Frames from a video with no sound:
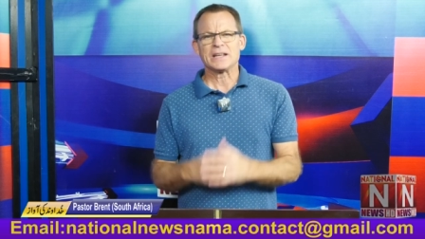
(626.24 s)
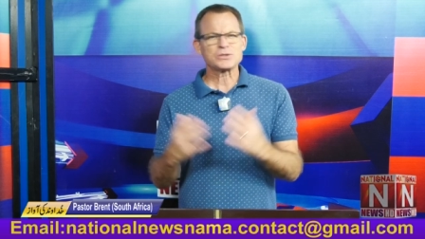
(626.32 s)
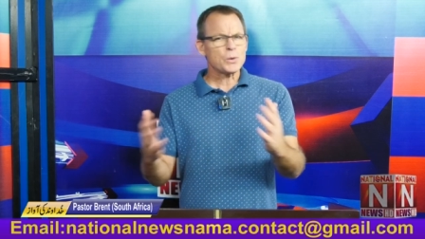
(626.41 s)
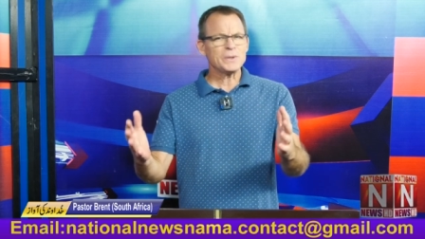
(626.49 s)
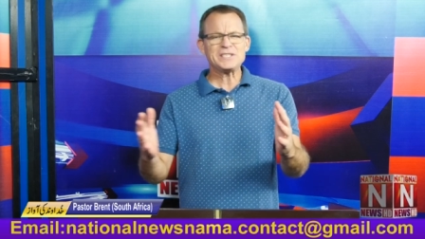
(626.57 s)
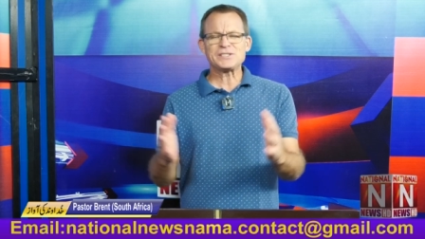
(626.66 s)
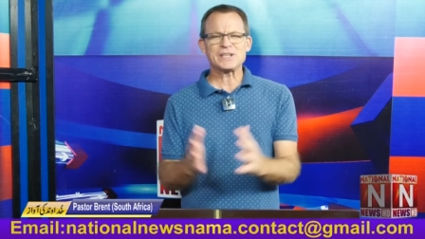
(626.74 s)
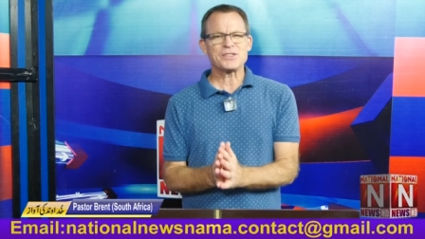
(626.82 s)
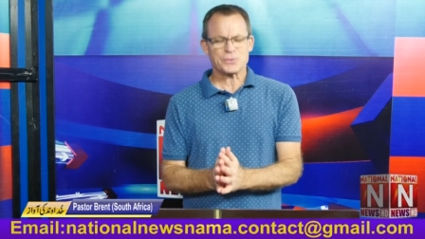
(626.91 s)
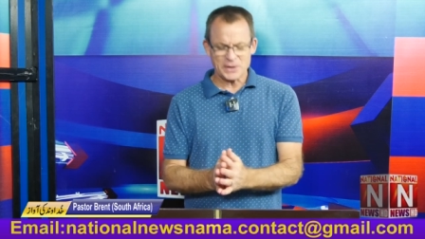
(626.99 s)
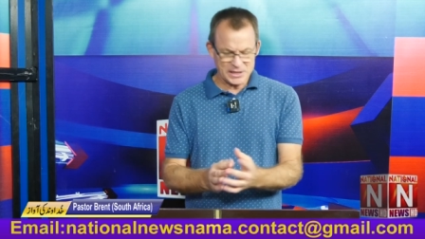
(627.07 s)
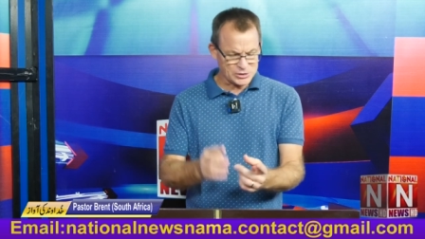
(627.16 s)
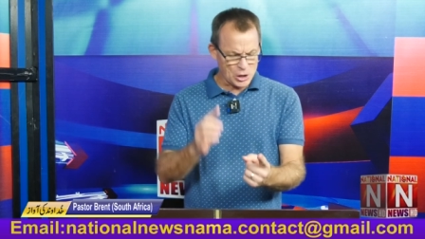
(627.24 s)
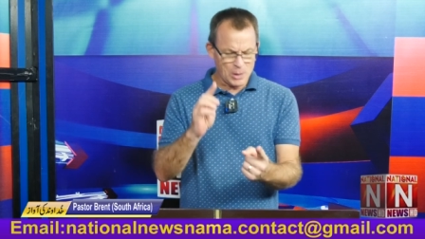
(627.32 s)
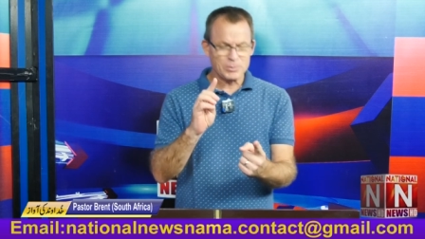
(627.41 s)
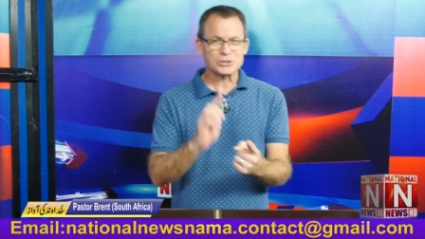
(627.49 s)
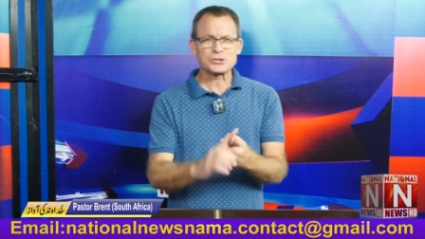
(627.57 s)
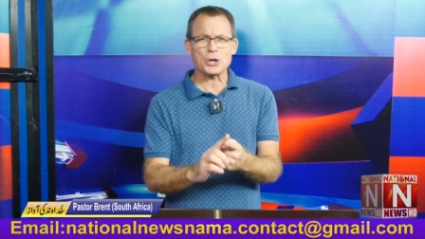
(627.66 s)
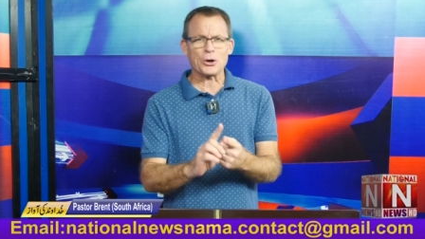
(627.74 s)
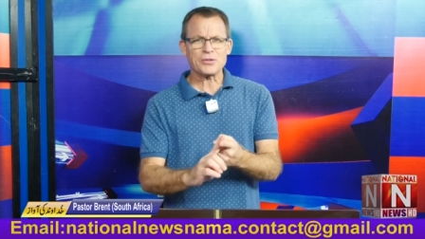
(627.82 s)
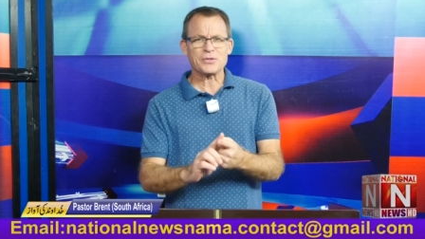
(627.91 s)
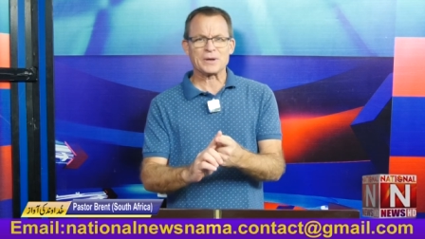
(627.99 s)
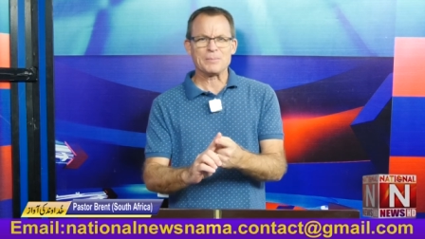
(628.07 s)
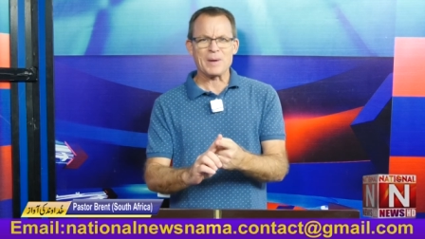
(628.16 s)
Now, so we see three examples.
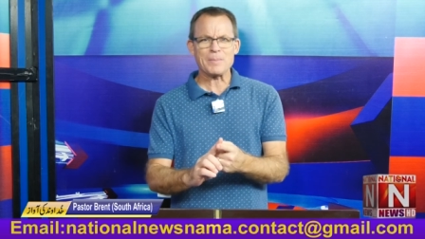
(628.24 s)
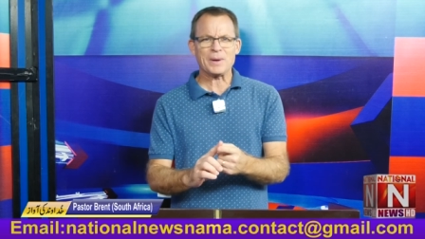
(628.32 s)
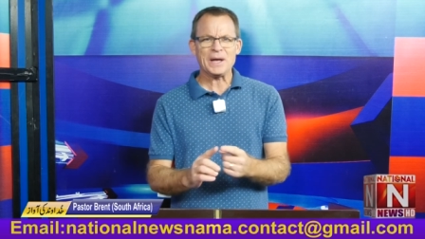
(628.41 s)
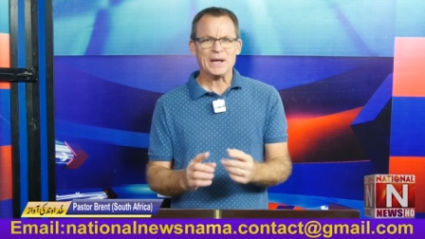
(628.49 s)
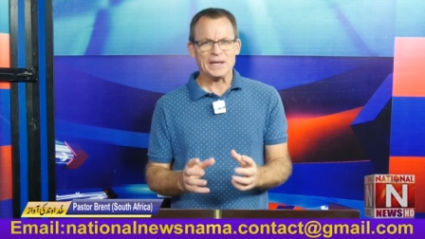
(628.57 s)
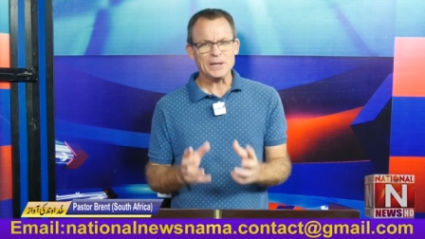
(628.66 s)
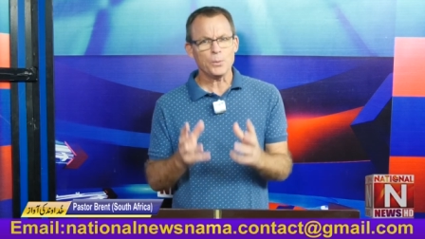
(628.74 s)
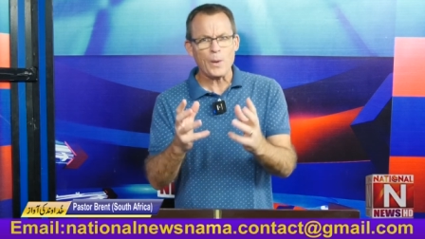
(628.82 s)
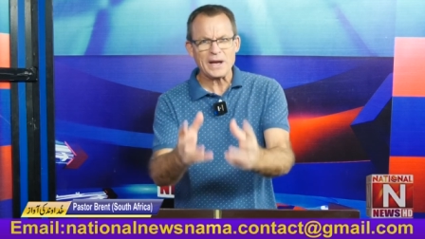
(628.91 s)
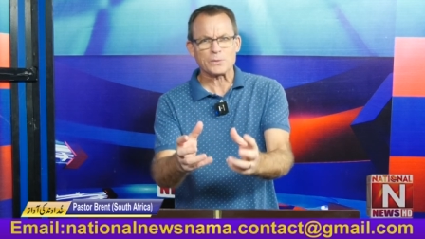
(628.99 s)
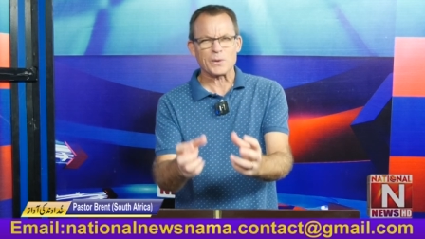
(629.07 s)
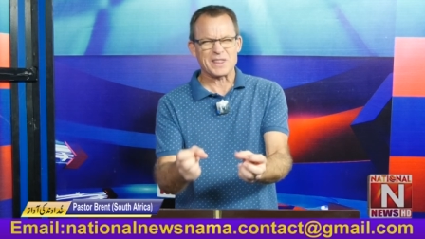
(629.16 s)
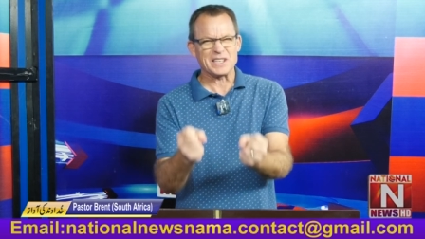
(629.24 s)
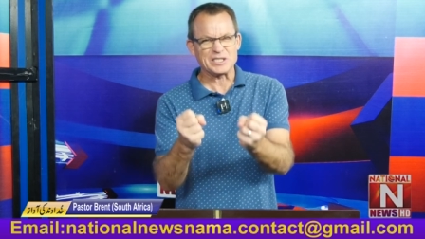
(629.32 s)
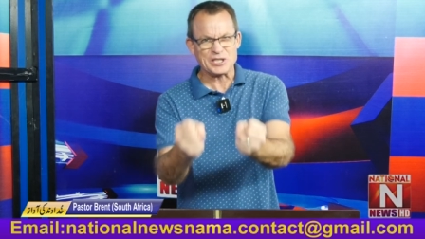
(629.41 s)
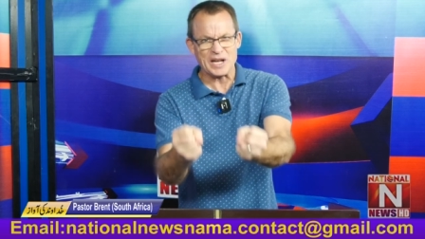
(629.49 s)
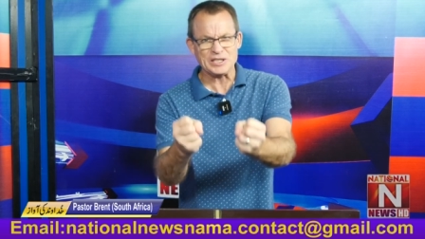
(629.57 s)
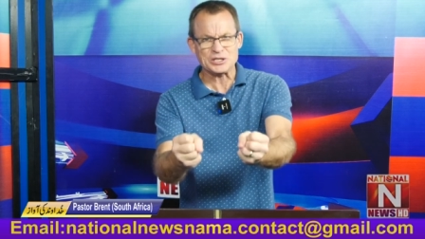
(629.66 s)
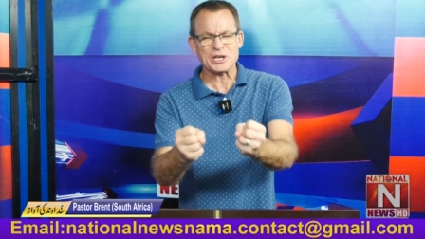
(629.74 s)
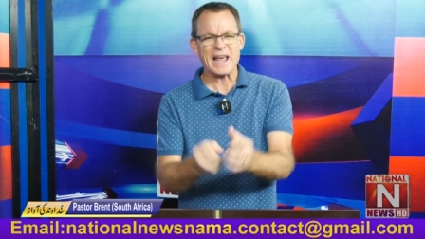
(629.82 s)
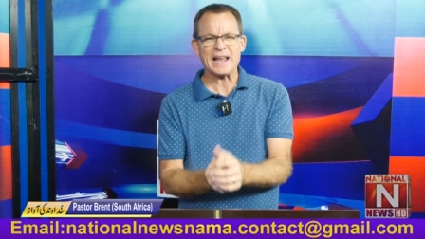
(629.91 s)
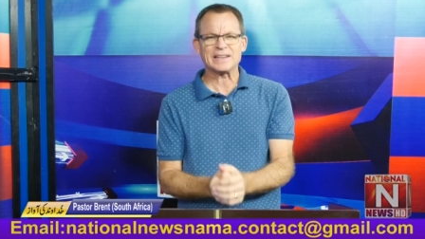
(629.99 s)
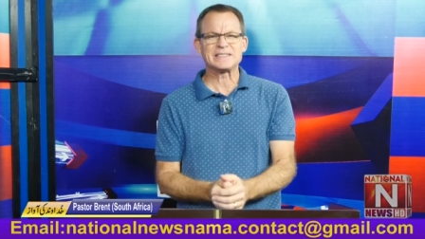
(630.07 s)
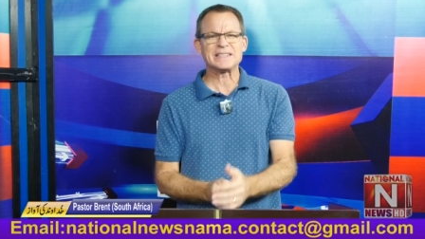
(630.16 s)
Jonathan, remember, he went with
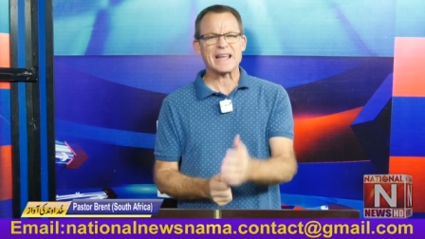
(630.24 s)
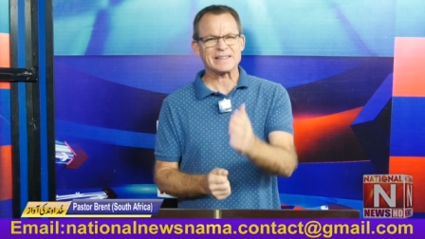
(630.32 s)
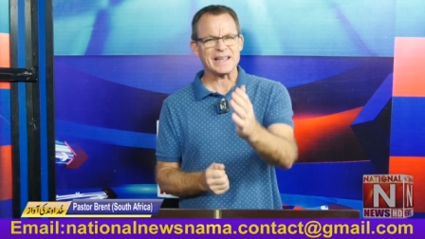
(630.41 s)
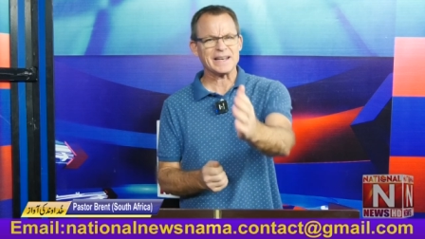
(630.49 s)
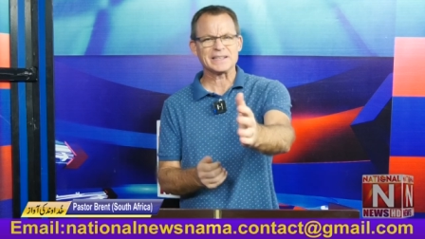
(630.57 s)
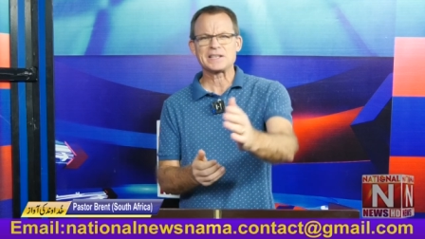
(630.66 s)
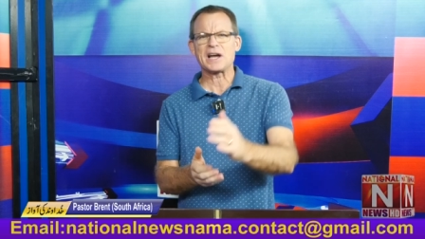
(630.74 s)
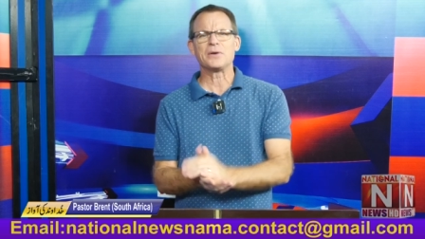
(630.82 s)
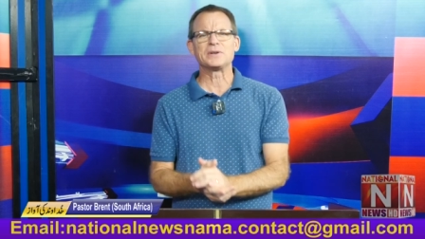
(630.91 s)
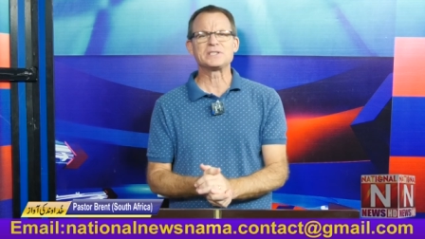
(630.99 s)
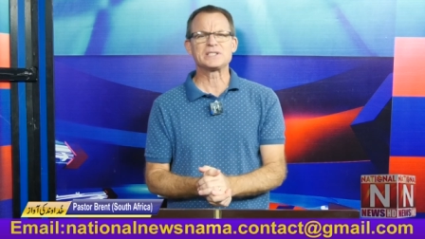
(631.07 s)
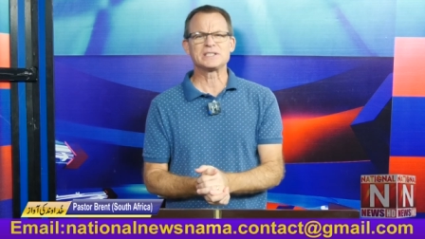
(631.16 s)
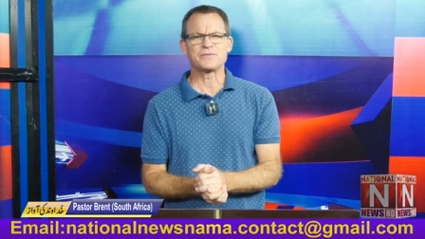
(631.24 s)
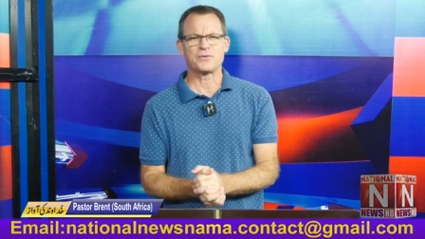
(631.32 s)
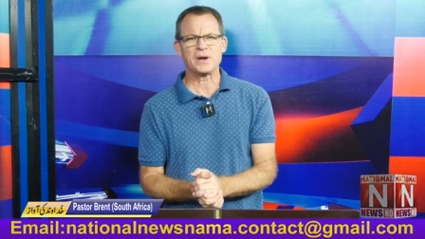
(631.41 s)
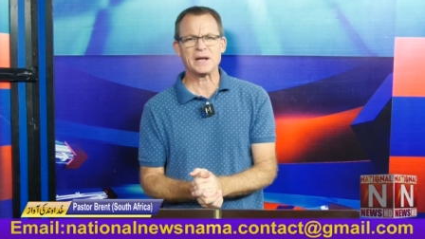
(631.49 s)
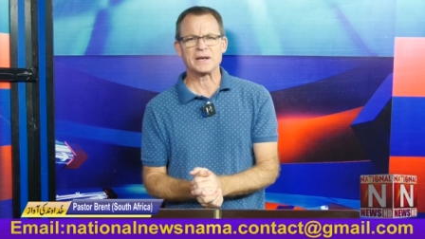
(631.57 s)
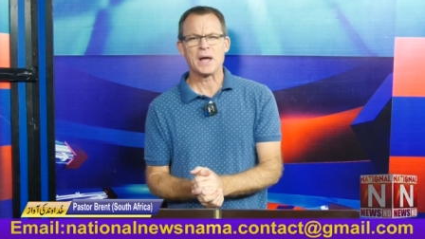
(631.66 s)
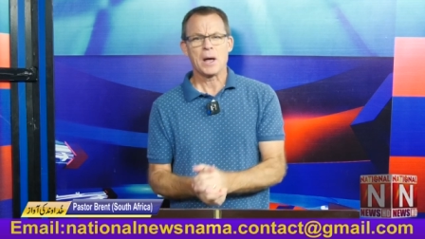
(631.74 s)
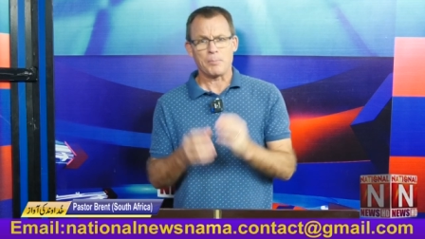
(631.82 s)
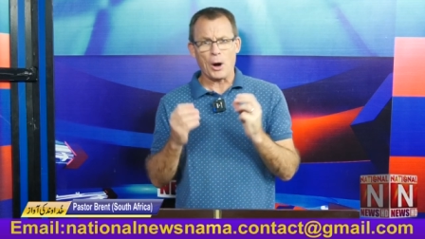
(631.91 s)
intentionality and that encouraged his friend.